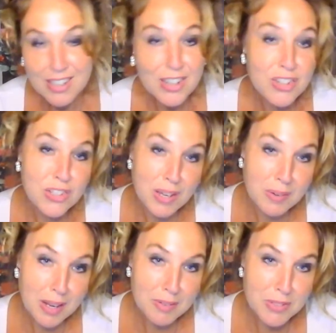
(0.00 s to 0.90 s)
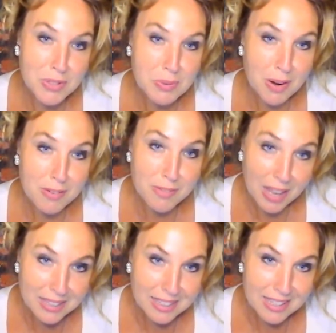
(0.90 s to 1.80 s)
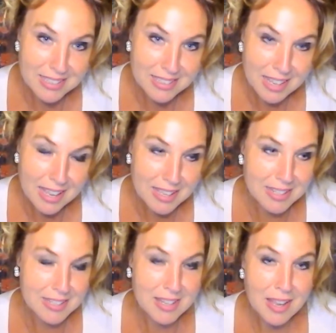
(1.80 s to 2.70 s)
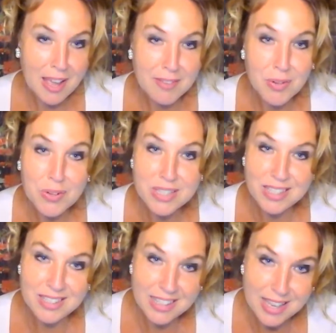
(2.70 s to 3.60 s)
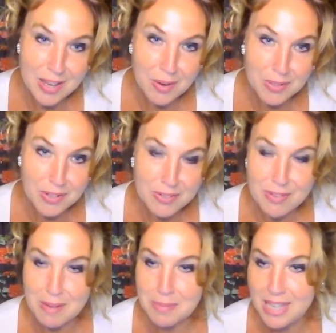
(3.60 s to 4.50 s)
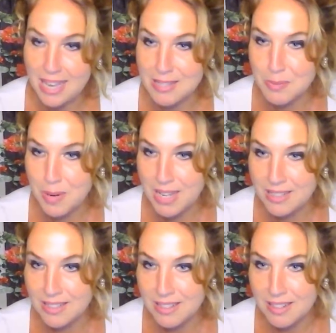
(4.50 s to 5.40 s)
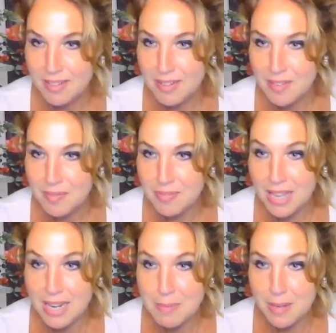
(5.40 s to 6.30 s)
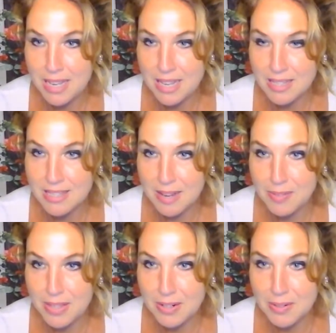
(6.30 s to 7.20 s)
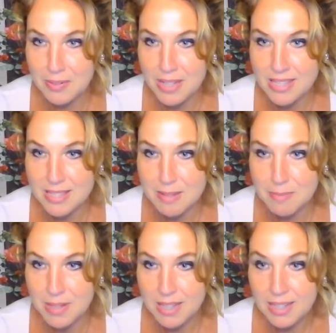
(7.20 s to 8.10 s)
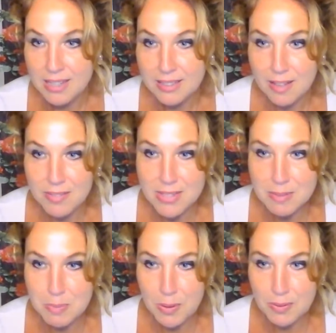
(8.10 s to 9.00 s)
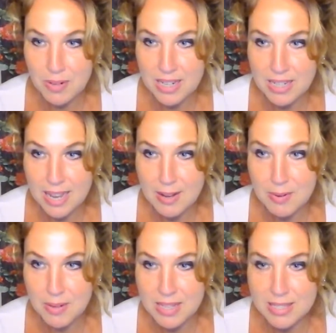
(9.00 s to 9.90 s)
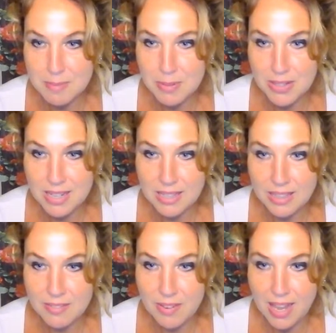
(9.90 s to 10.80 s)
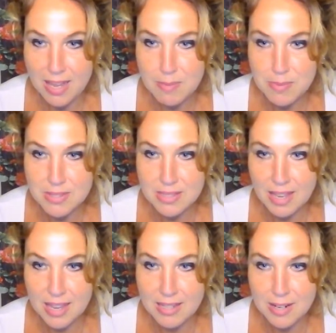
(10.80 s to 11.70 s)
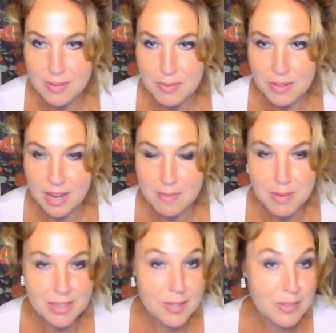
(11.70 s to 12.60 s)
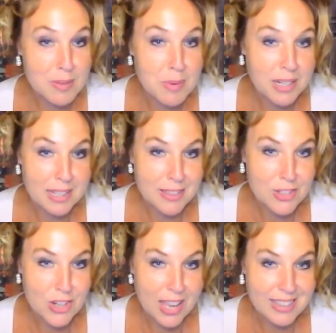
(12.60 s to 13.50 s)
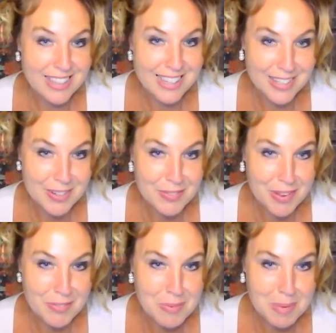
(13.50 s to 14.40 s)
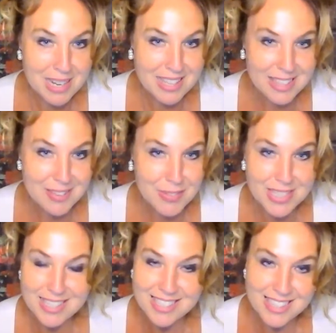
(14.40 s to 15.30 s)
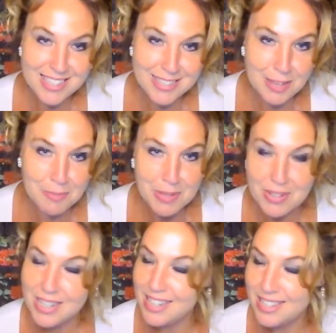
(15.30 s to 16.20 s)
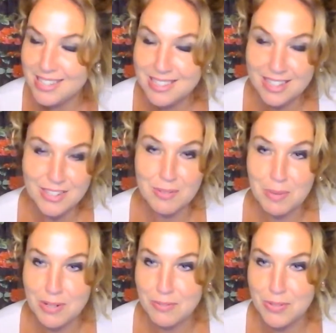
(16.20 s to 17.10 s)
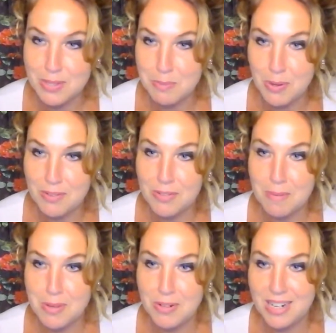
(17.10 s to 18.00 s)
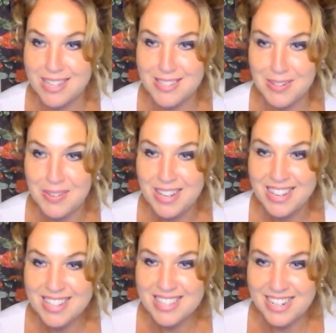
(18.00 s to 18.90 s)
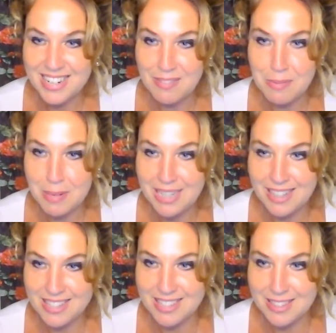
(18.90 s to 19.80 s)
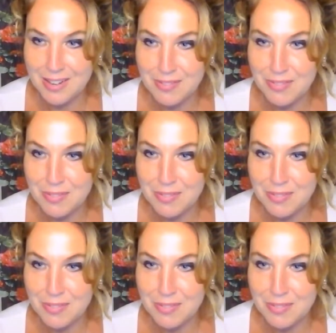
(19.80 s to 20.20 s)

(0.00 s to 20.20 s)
Shout out to our Violet and, of course, to Nikki O and her family as well. Anybody else out there who needs some love and support right now and some good healing vibes. I know I'm not the only one in the chat thinking of everybody that visits this community. It's such a wonderful, supportive community. So sending everybody lots of love.